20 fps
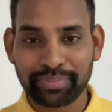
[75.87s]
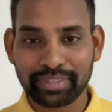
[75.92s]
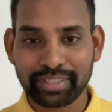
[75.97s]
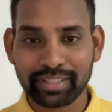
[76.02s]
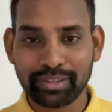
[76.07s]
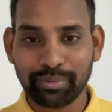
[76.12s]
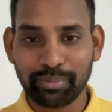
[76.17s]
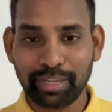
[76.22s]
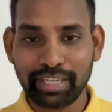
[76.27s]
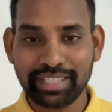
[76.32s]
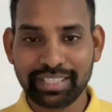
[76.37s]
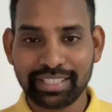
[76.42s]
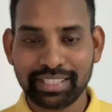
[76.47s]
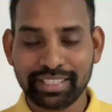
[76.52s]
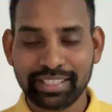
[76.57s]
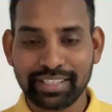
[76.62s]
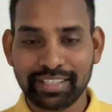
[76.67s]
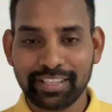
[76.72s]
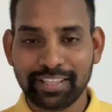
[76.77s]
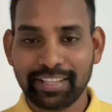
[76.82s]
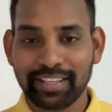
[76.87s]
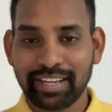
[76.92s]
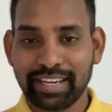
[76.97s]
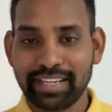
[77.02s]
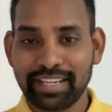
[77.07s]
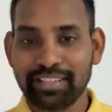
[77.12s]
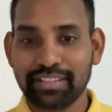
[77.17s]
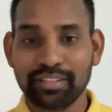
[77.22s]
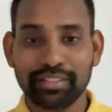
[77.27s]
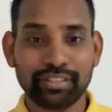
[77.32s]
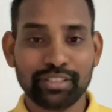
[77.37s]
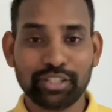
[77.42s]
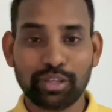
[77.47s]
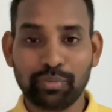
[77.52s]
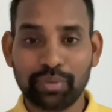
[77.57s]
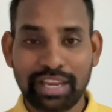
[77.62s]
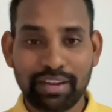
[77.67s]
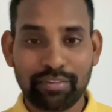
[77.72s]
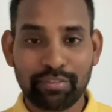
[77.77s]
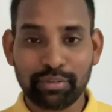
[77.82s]
right? And so
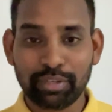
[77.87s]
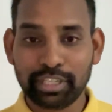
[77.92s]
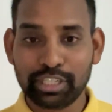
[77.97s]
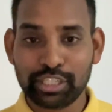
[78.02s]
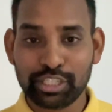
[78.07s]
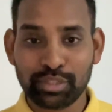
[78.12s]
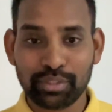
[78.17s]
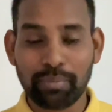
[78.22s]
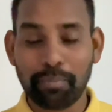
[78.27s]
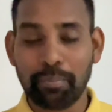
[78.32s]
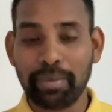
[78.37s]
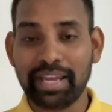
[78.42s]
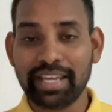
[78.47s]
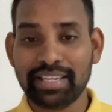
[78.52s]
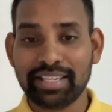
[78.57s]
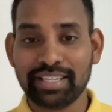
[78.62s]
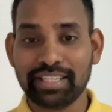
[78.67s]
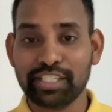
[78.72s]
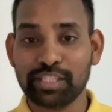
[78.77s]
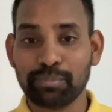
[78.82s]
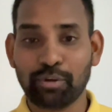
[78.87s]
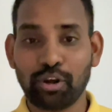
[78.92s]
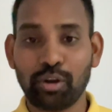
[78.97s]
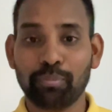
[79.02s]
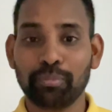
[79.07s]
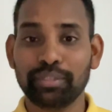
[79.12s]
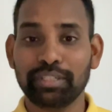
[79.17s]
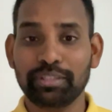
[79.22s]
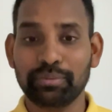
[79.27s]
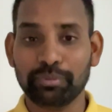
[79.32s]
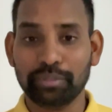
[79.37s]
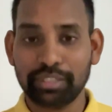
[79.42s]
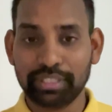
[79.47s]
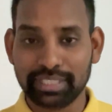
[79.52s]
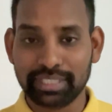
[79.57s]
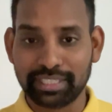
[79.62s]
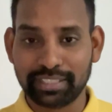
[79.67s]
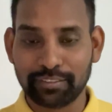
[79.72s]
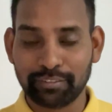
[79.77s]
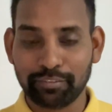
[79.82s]
we have to ensure the mic is properly
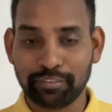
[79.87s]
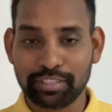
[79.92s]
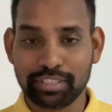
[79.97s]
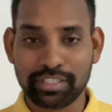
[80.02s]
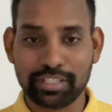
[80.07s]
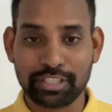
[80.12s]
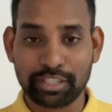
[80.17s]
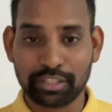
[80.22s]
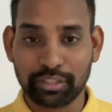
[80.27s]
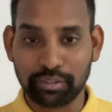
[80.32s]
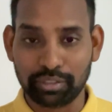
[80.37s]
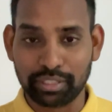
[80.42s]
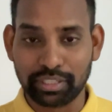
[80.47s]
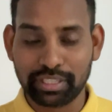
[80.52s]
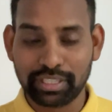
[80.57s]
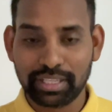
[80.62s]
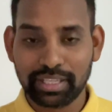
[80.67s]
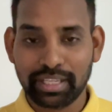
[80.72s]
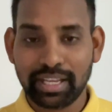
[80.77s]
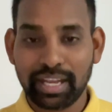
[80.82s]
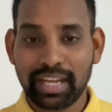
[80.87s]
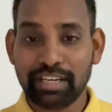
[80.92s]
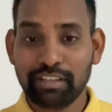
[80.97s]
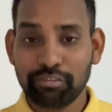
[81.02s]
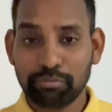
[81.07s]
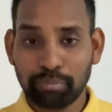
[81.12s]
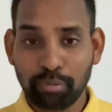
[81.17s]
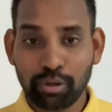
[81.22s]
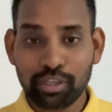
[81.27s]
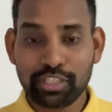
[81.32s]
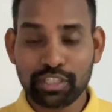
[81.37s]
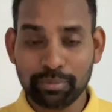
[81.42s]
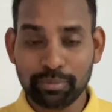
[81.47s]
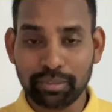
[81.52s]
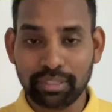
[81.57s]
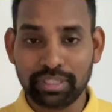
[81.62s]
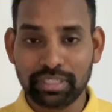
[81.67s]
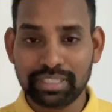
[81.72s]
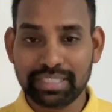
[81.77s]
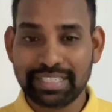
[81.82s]
working, which is good. And if
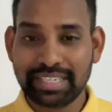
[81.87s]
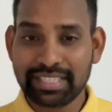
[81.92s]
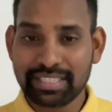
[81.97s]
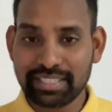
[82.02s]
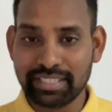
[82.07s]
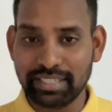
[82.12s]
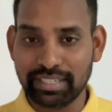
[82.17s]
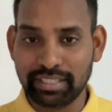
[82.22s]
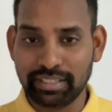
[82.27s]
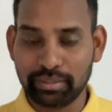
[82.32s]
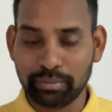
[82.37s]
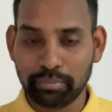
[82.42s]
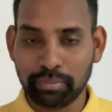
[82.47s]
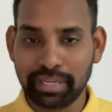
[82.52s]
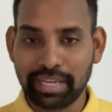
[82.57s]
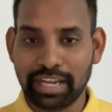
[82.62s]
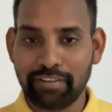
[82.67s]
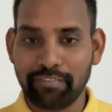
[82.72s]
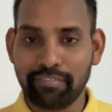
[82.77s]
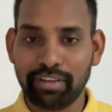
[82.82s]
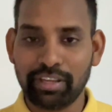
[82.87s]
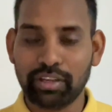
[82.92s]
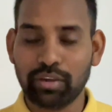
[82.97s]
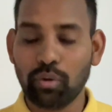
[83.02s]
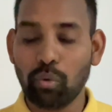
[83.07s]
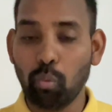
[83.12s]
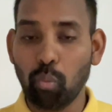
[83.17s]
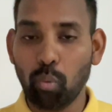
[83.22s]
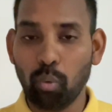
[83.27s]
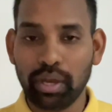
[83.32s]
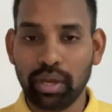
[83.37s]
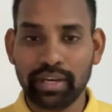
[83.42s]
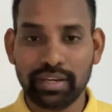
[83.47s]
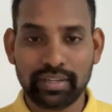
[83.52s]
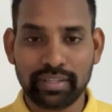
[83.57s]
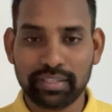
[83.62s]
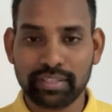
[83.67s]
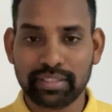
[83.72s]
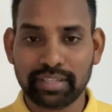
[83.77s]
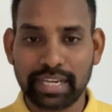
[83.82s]
possible, test it by having
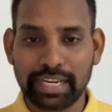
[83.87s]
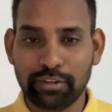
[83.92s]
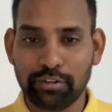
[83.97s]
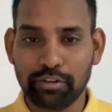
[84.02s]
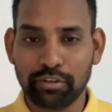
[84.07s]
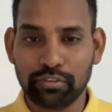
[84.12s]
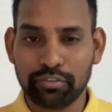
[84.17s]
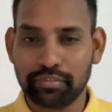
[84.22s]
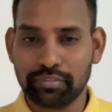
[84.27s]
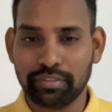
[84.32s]
one kind of